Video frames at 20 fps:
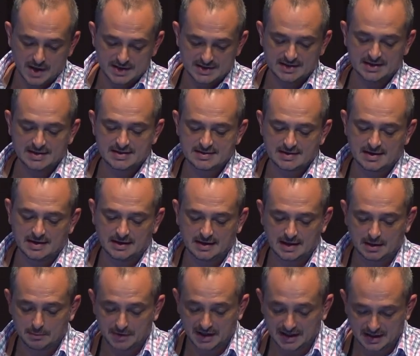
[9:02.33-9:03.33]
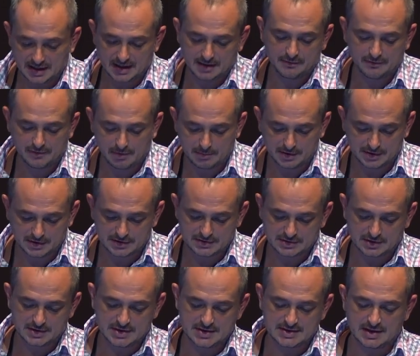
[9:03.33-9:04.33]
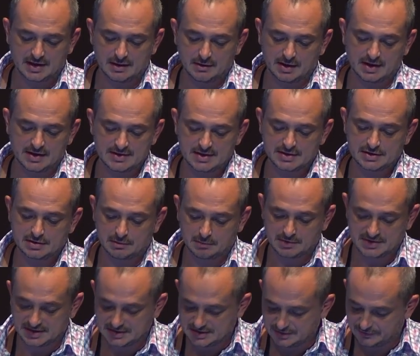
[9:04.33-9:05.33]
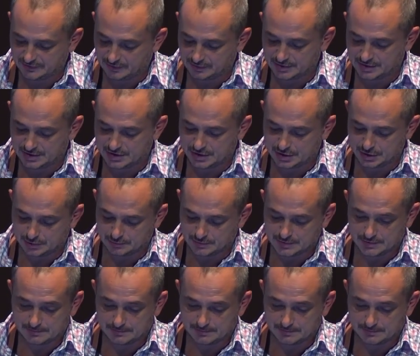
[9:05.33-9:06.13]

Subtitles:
insight can we gain from understanding the localization within different tissues?